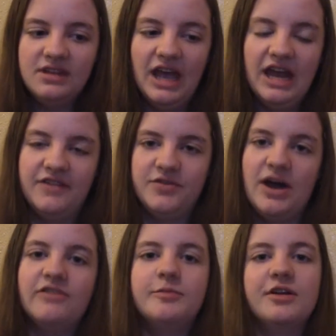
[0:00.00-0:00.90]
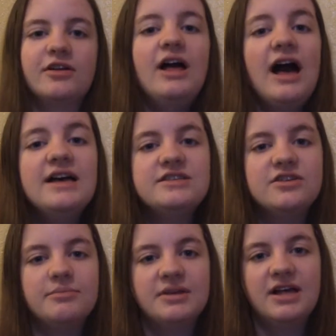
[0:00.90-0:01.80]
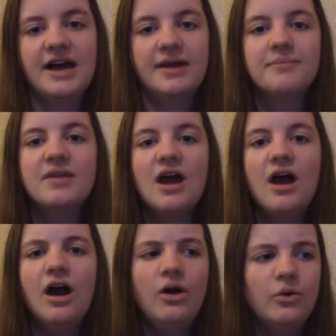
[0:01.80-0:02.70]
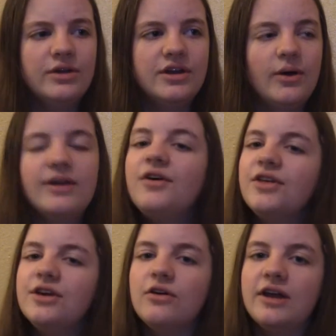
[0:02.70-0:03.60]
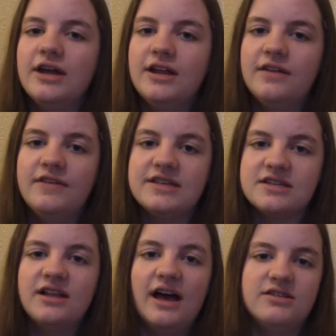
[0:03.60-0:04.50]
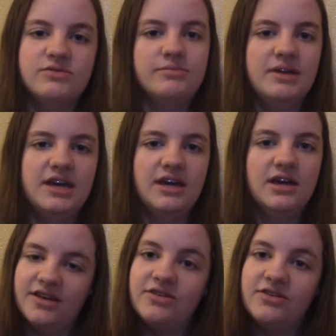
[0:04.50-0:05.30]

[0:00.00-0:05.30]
And if you have them in your class, you could be like, oh, you know, I know that you're in this class with me.